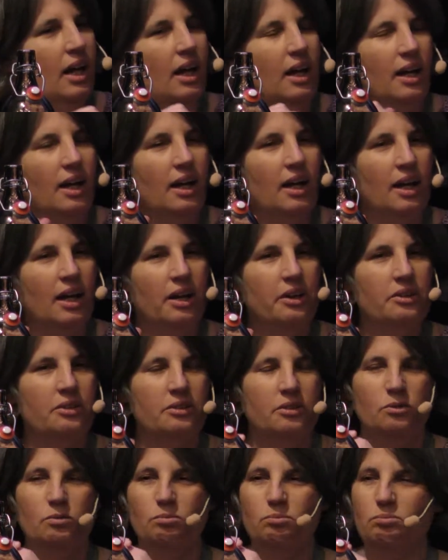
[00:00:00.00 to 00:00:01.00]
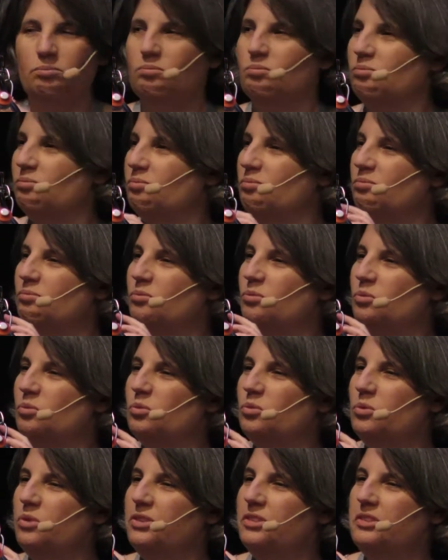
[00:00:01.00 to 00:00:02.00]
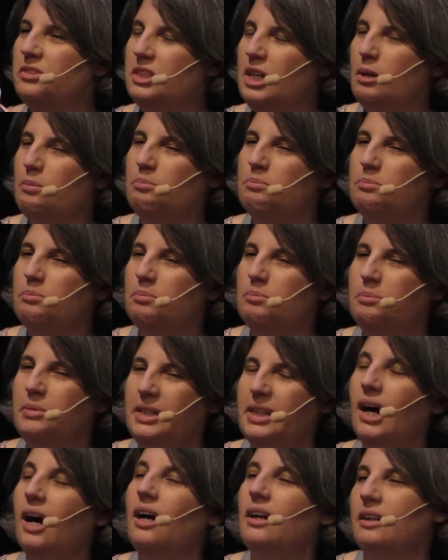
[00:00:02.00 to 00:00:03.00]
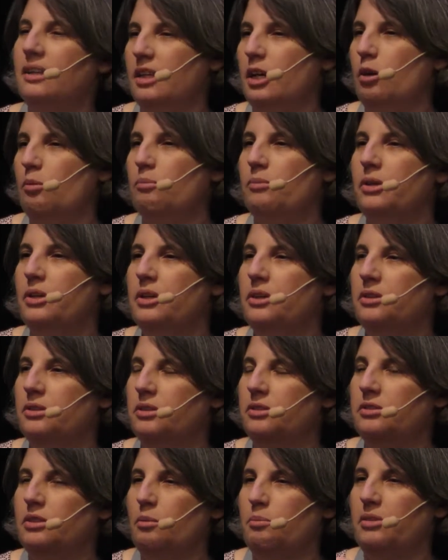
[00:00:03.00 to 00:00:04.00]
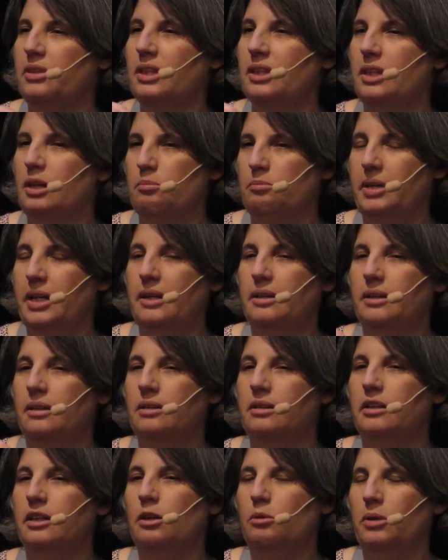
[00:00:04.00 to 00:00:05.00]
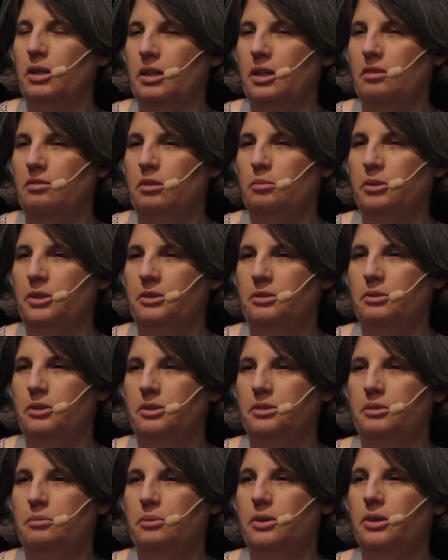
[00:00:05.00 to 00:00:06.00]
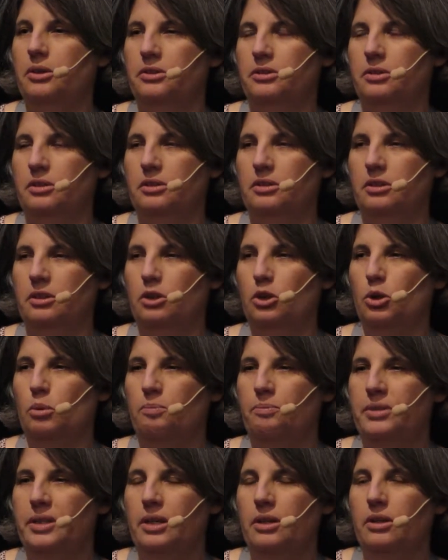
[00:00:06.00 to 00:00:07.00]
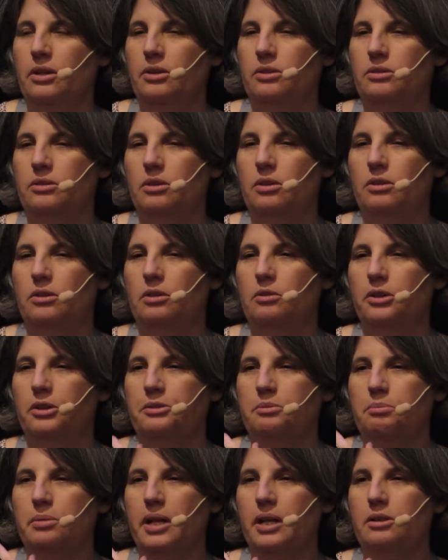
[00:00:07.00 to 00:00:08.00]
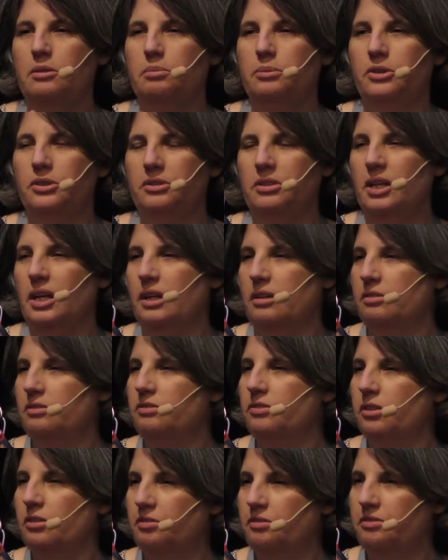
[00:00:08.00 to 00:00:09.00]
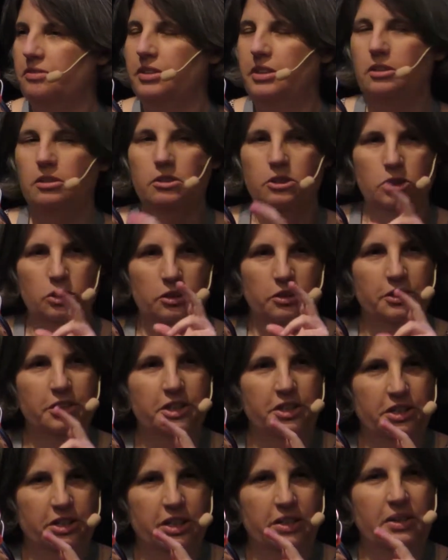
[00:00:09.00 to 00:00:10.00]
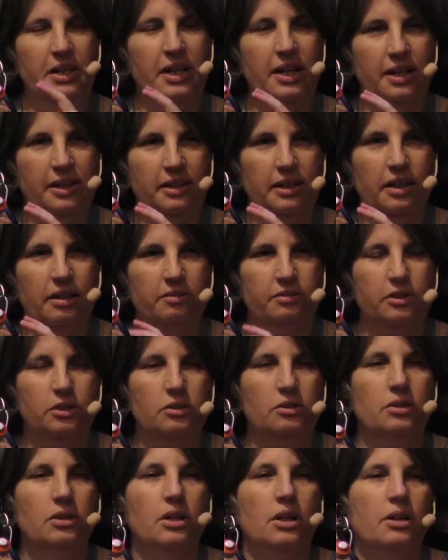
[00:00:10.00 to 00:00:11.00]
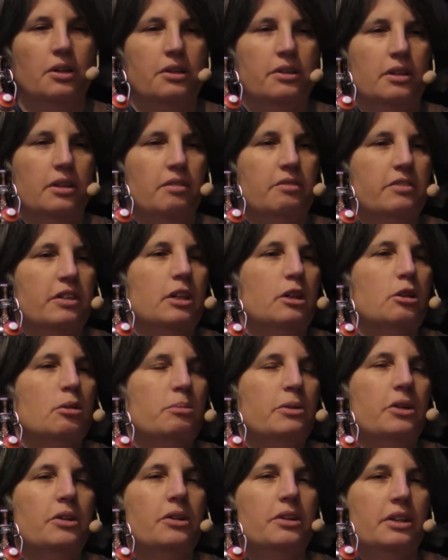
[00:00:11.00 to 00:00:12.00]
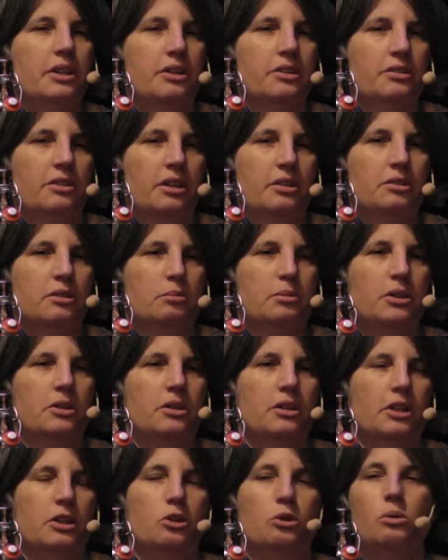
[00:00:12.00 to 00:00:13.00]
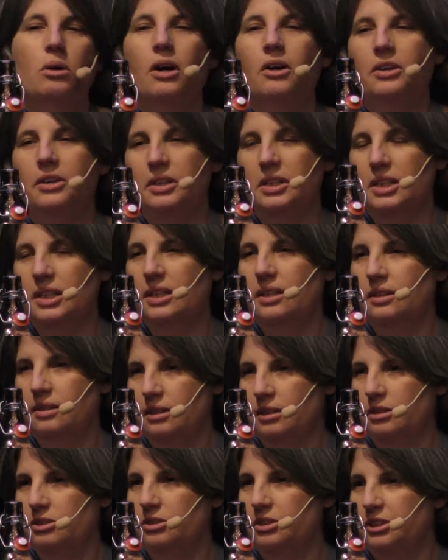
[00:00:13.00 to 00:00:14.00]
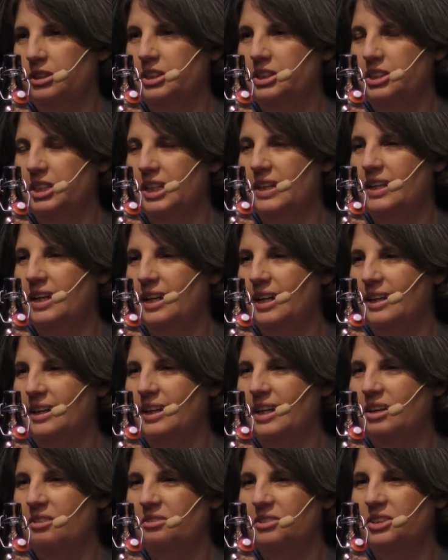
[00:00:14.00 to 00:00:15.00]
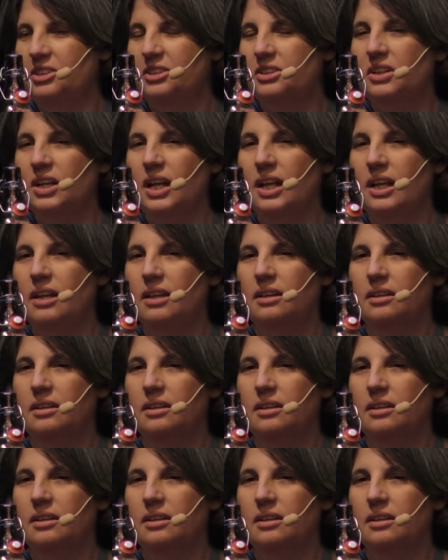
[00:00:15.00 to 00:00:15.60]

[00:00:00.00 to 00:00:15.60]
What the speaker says: and step beyond them to something that made it clear what governments were supposed to do. So the respect, protect, fulfill trilogy that I gave you, the availability, accessibility, quality trilogy that I gave you,